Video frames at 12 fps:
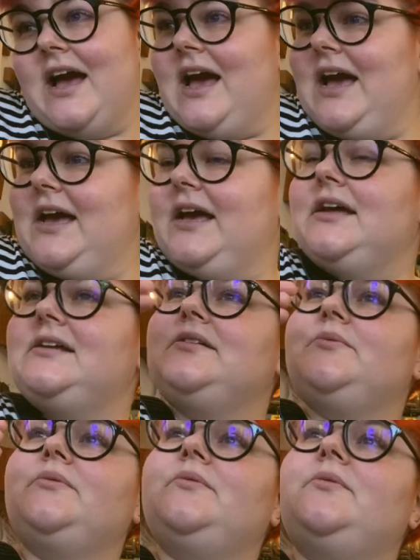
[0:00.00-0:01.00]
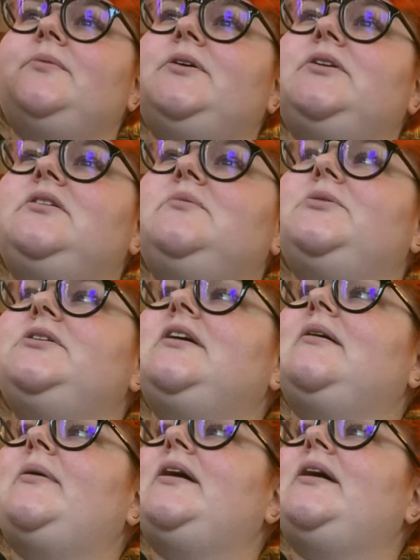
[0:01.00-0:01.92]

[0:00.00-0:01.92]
and we're gonna put it up.